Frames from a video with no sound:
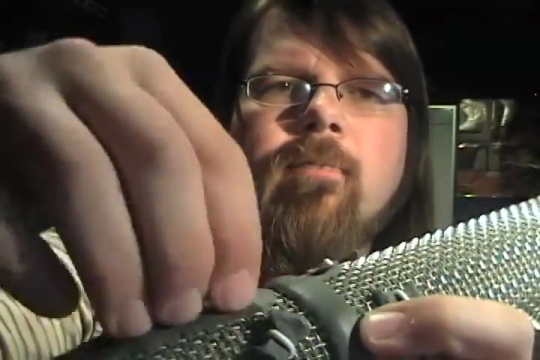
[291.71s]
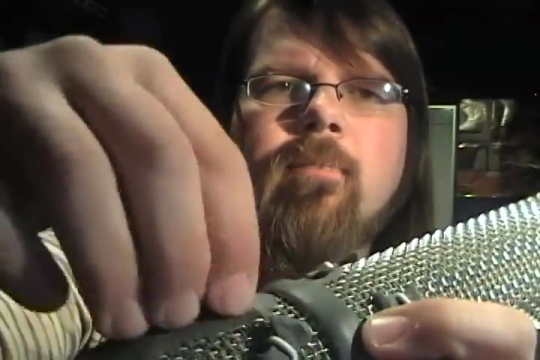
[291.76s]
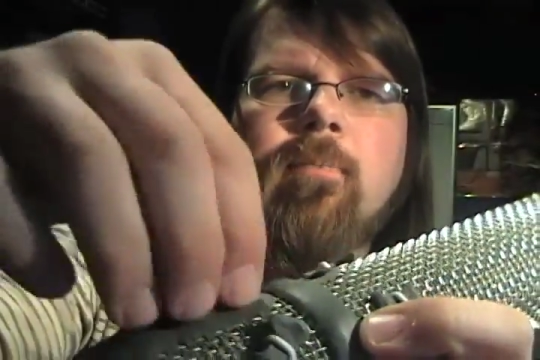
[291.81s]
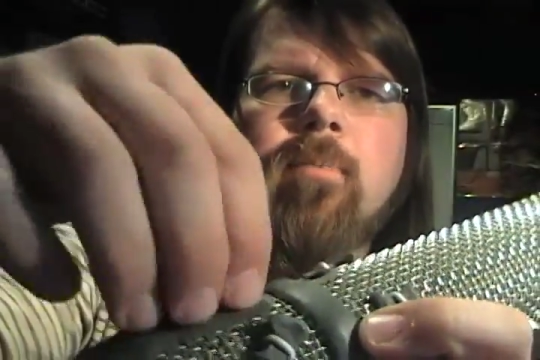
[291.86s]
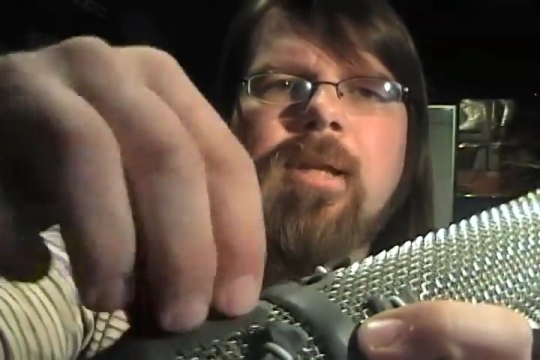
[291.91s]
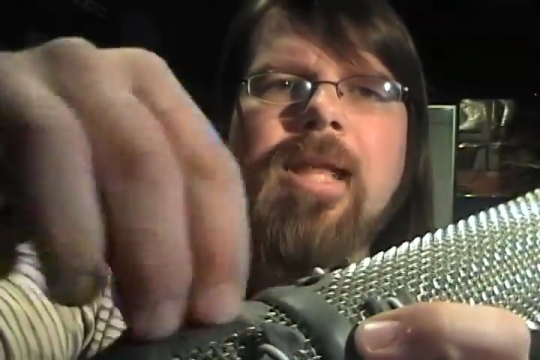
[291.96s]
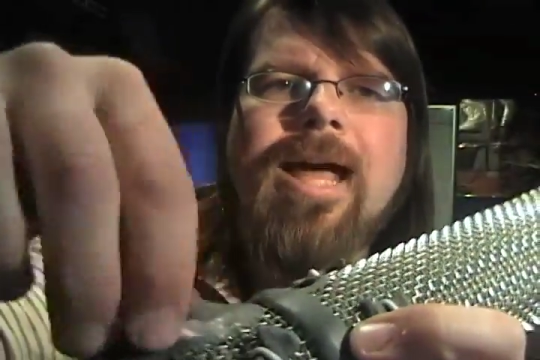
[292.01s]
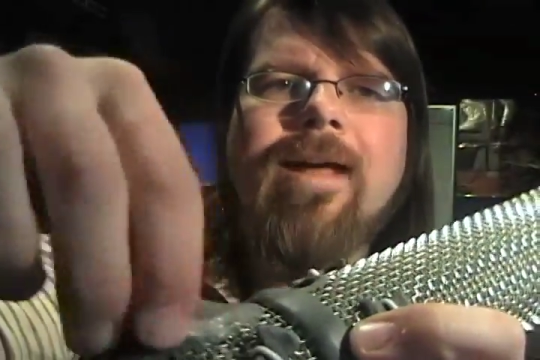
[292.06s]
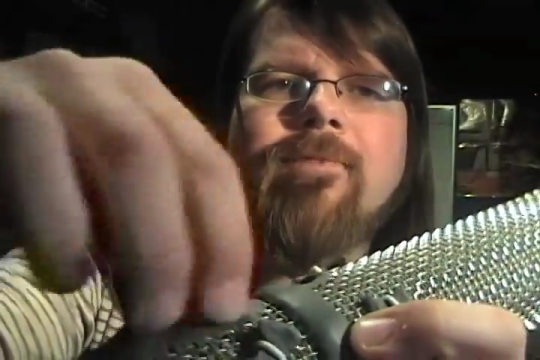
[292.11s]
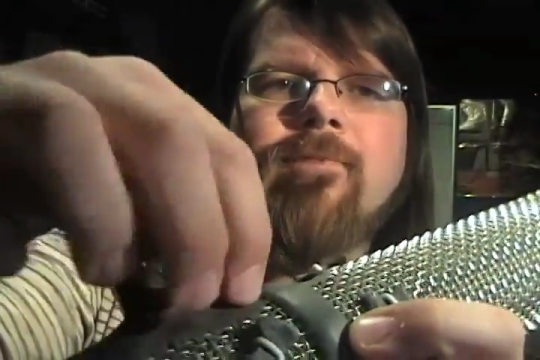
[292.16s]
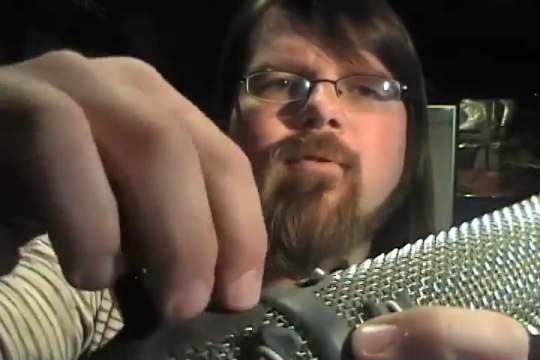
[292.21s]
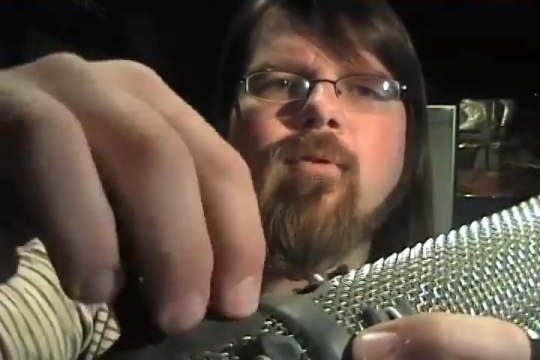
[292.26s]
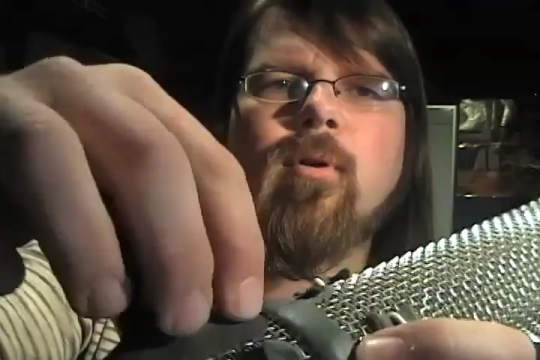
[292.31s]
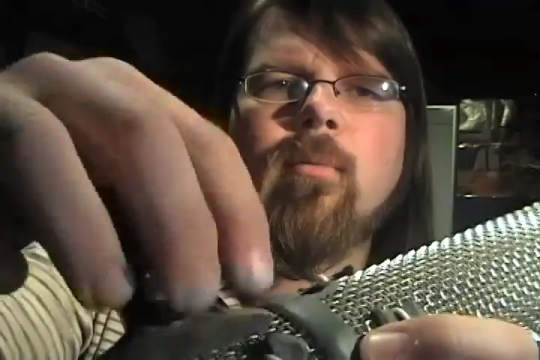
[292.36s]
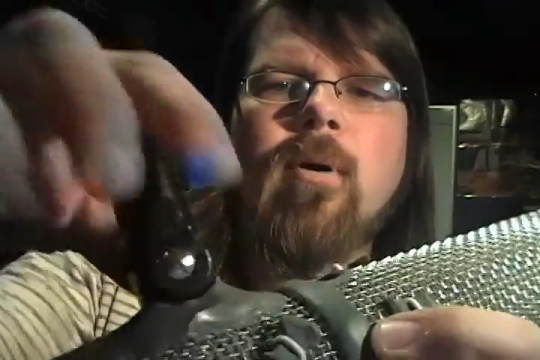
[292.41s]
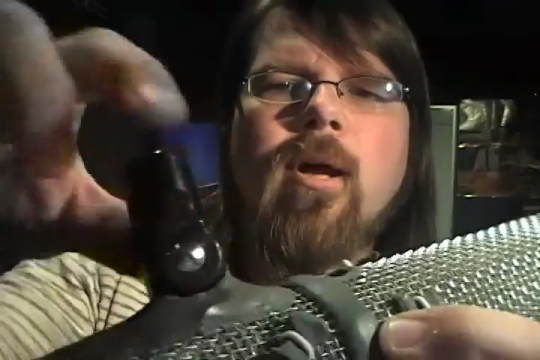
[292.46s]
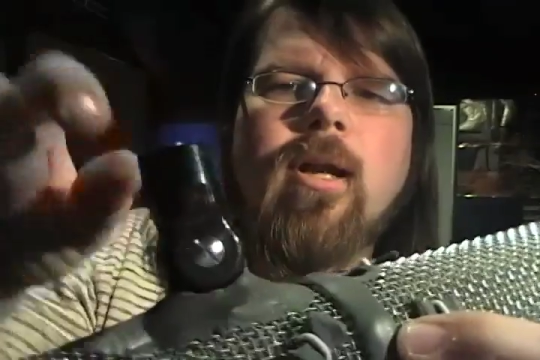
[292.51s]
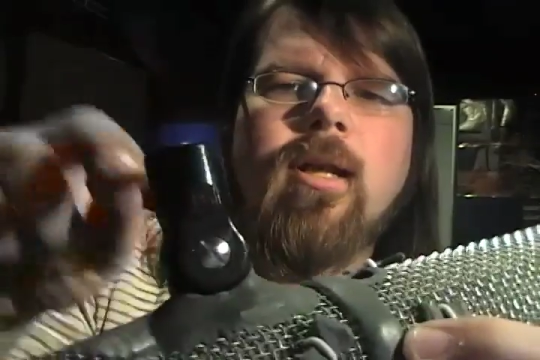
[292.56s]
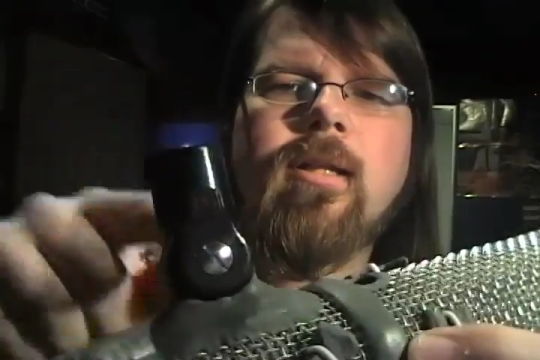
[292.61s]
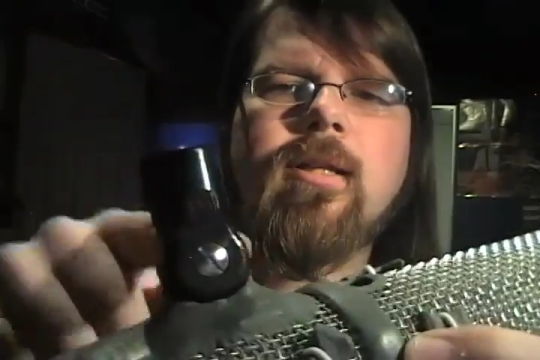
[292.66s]

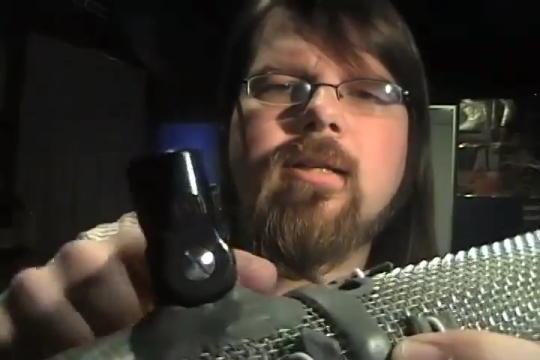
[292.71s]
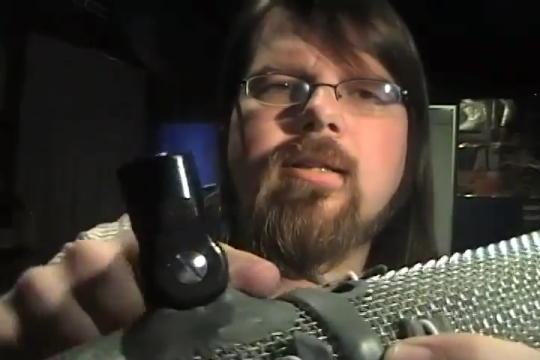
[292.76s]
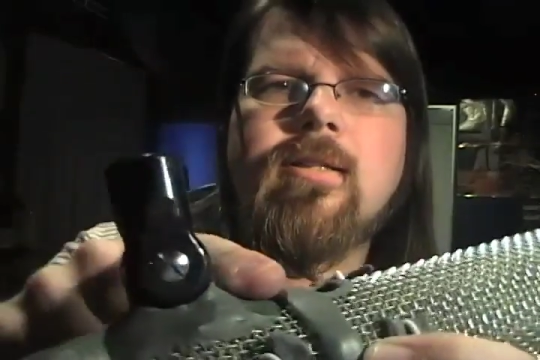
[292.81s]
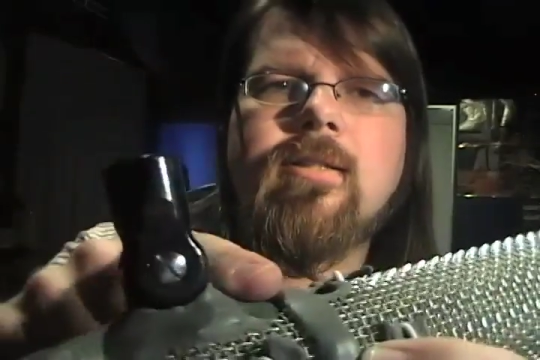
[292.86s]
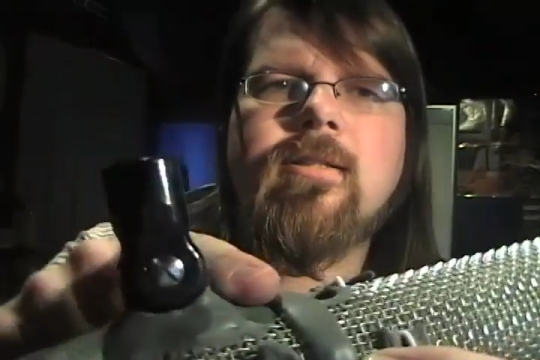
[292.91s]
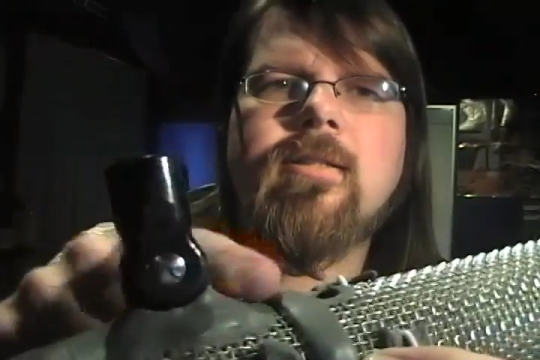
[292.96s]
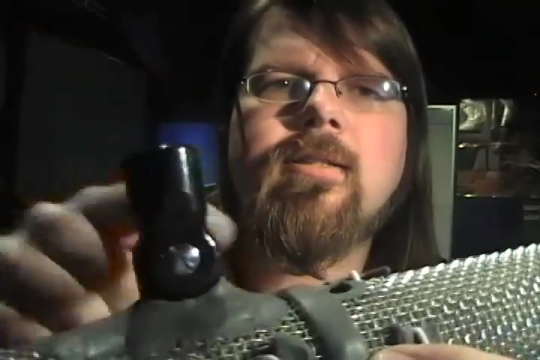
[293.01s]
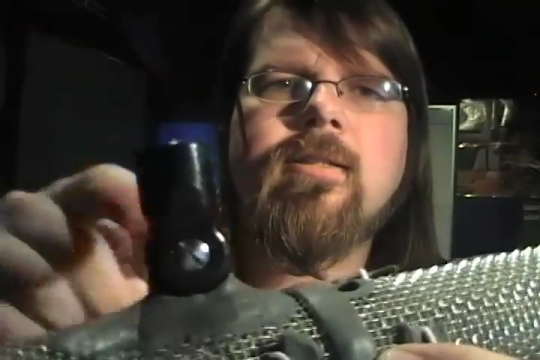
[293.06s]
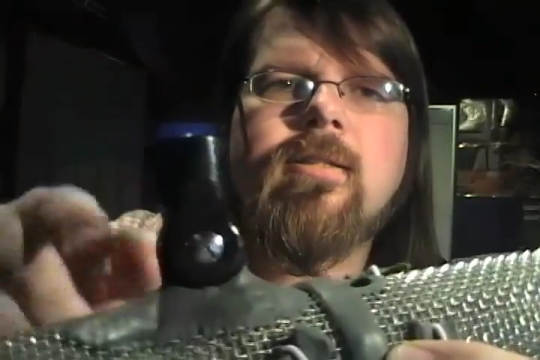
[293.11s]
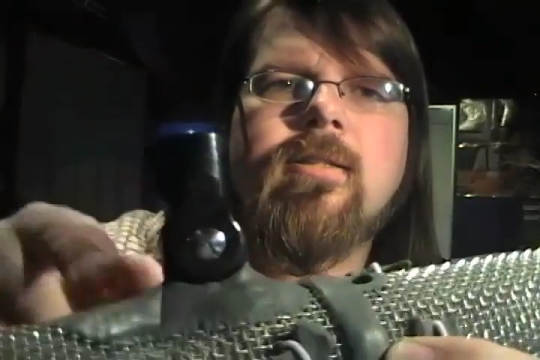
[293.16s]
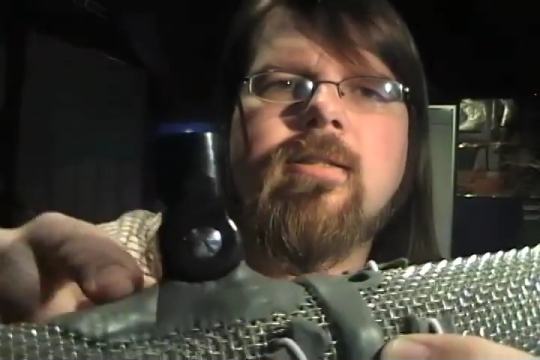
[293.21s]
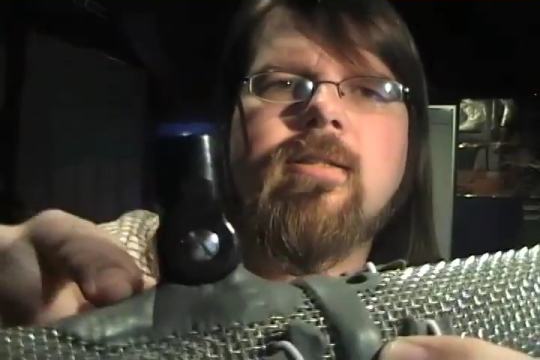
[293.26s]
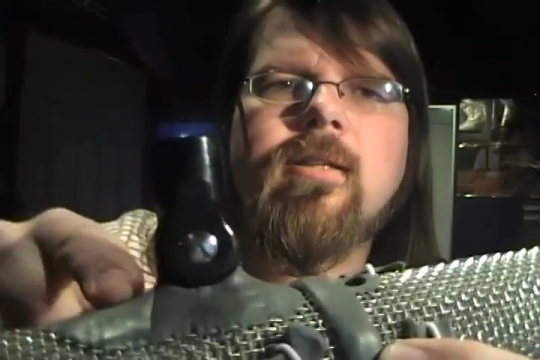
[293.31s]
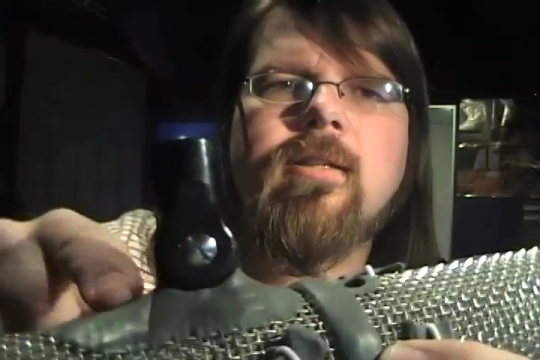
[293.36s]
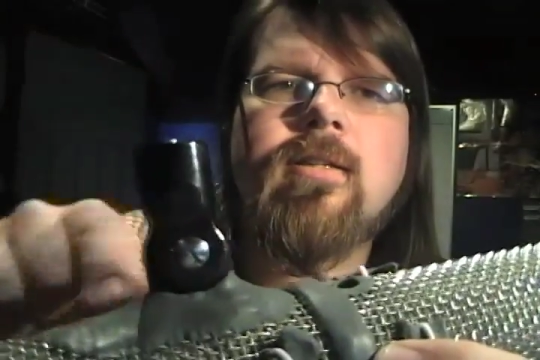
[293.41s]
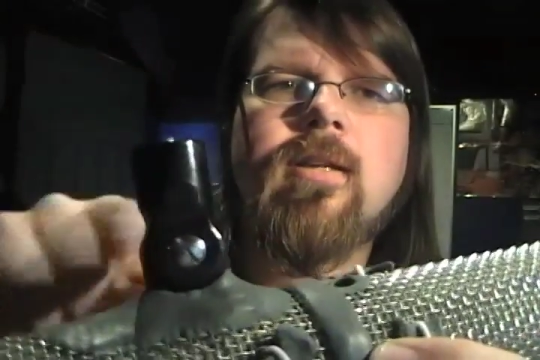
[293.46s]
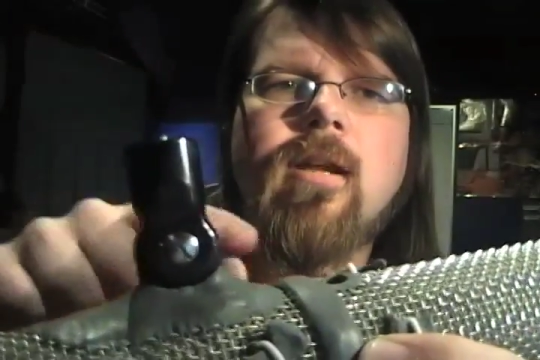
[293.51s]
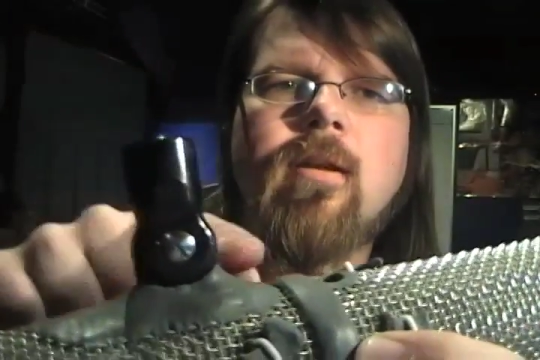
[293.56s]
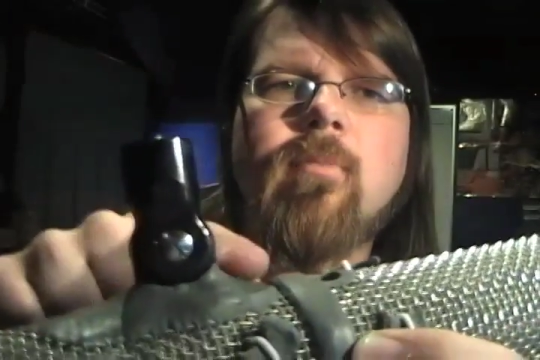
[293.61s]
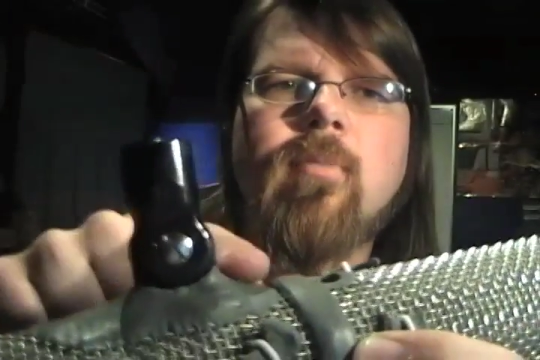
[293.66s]
platform on it that
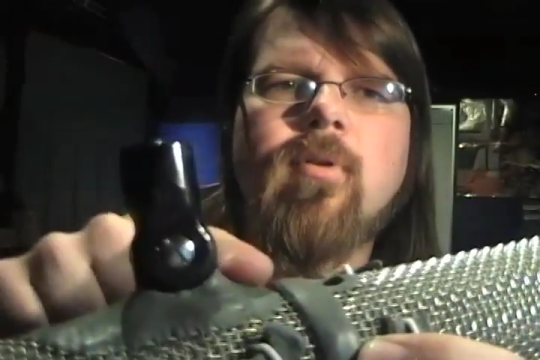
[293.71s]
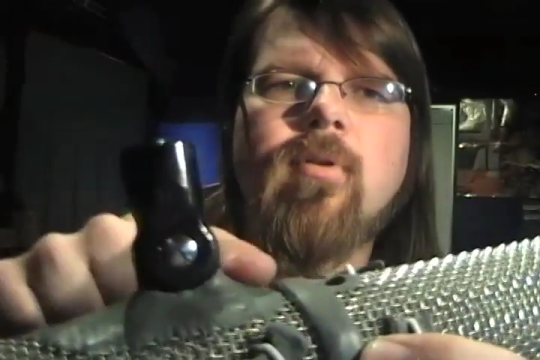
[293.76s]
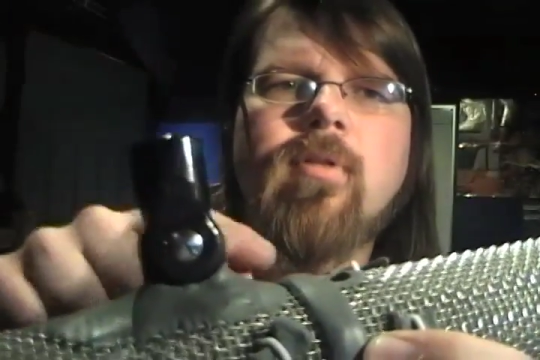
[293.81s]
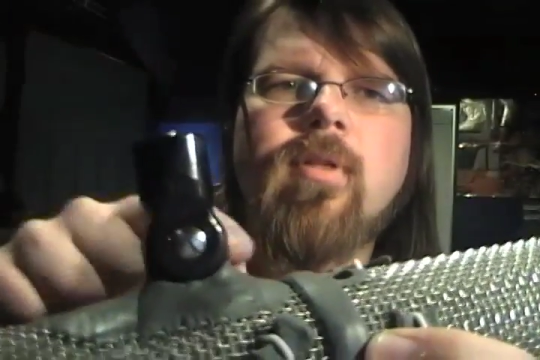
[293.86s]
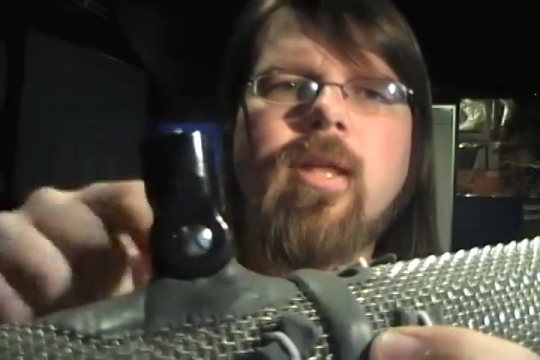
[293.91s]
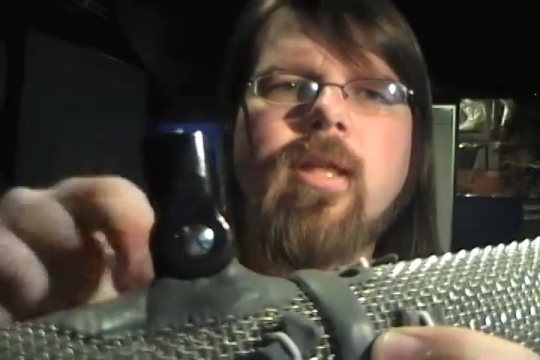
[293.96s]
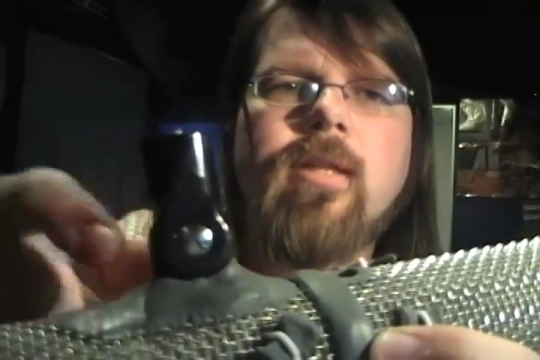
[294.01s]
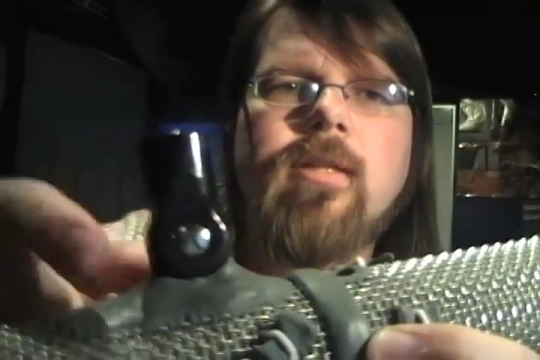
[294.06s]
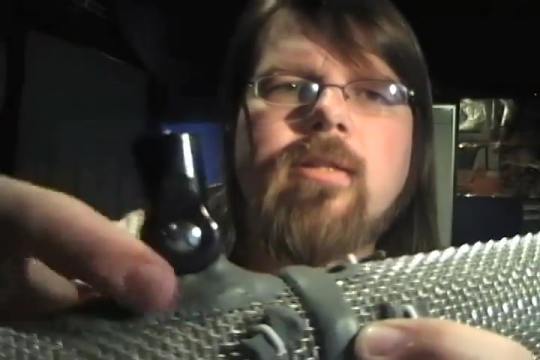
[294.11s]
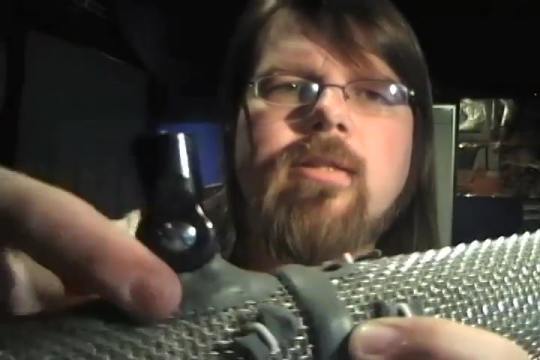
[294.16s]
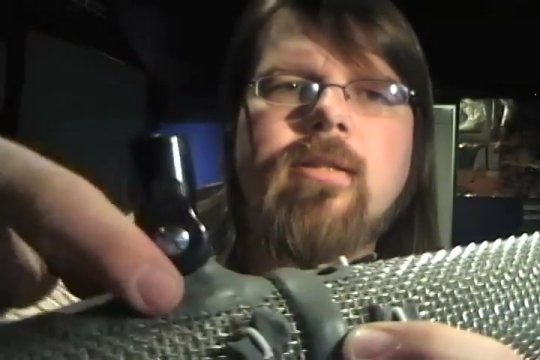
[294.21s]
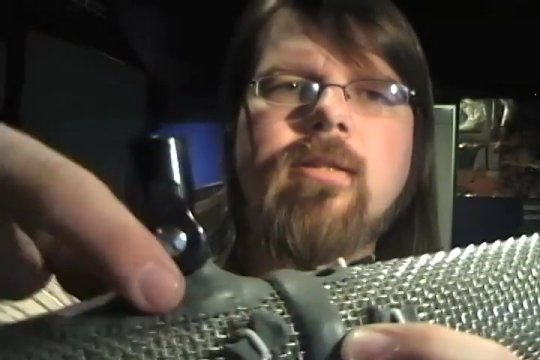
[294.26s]
sticks out of both ends,